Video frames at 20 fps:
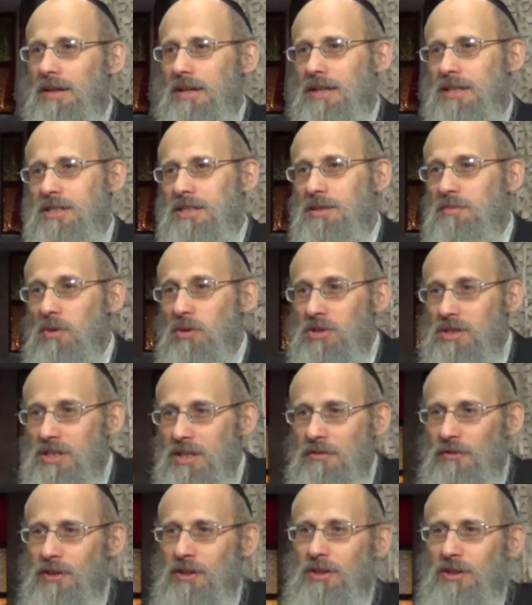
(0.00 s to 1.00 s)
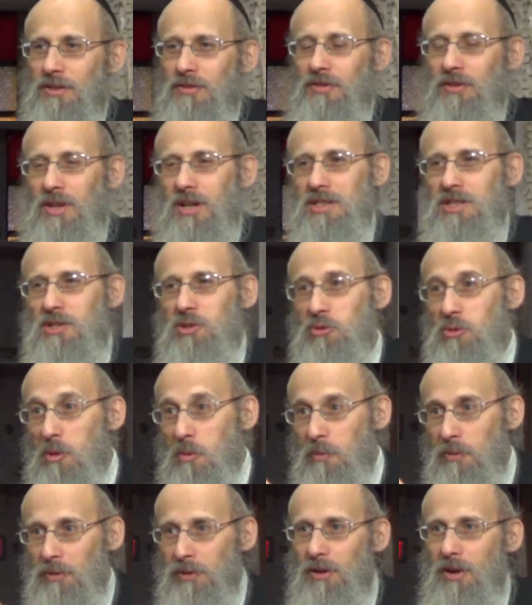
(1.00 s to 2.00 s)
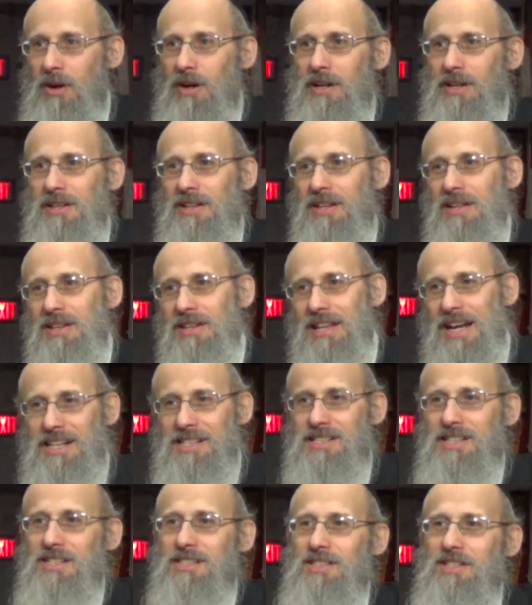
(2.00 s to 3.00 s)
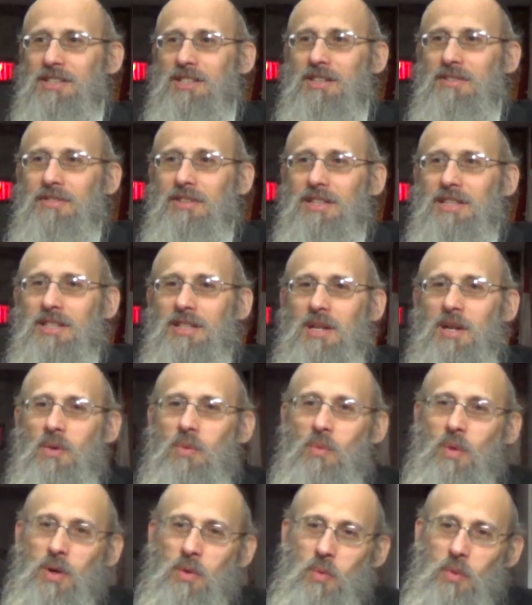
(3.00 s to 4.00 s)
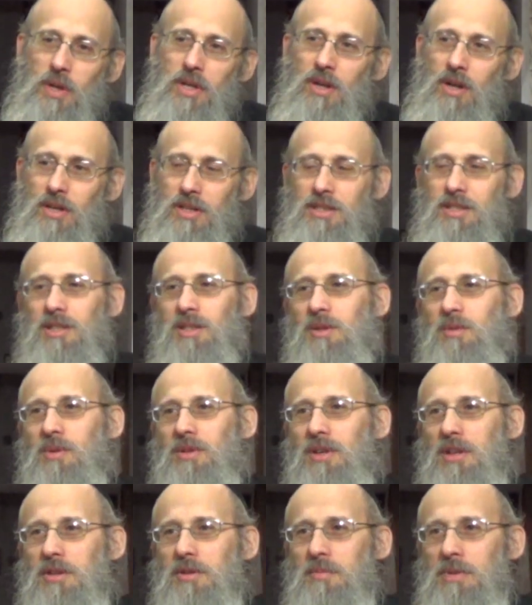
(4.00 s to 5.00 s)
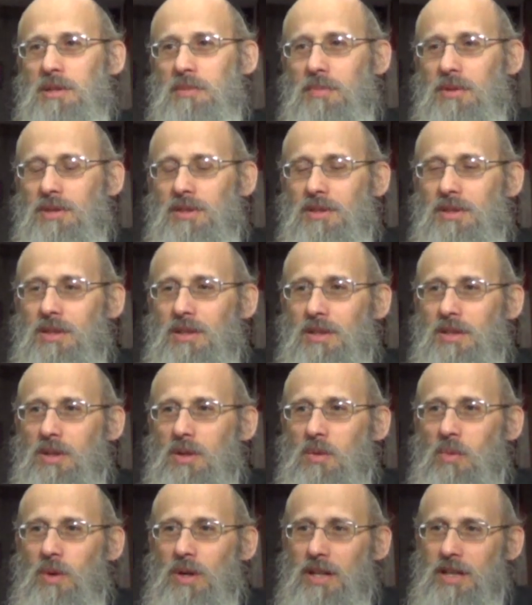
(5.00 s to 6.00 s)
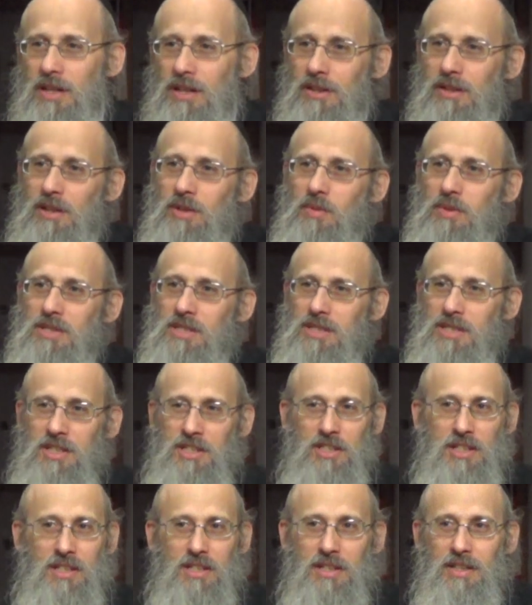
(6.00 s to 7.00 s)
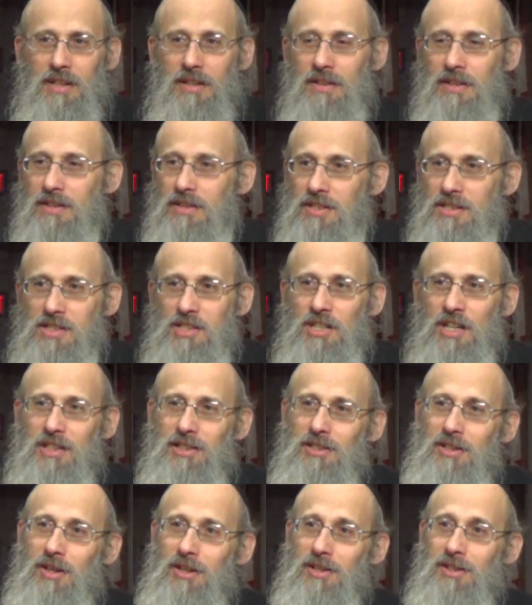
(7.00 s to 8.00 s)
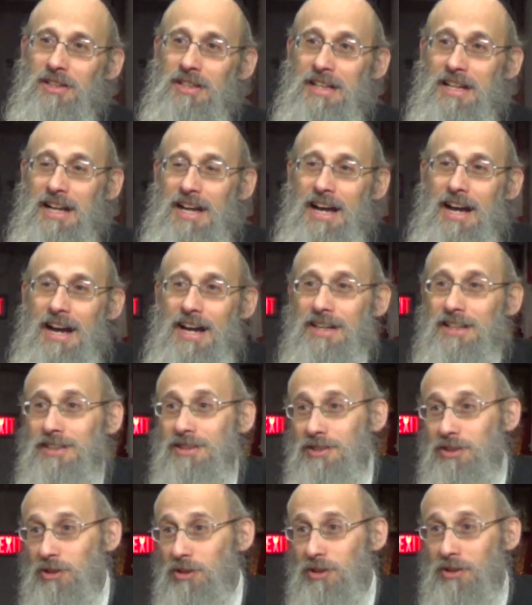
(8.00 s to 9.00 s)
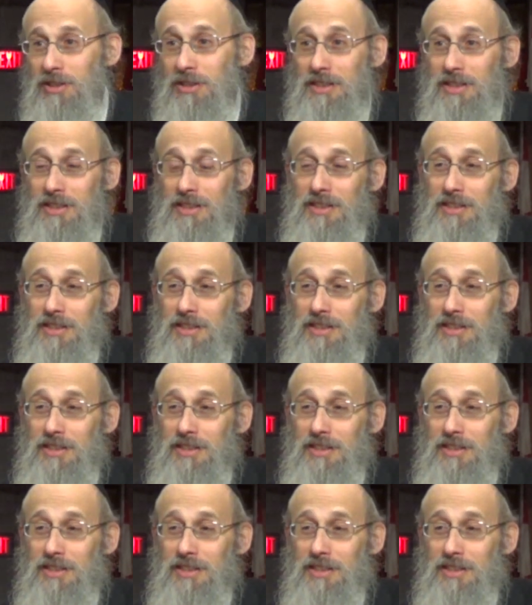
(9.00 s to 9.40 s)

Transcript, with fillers: It's the most difficult for us to apply that sensitivity when we are dealing with other people. What Hillel was teaching this Gentile, and in turn,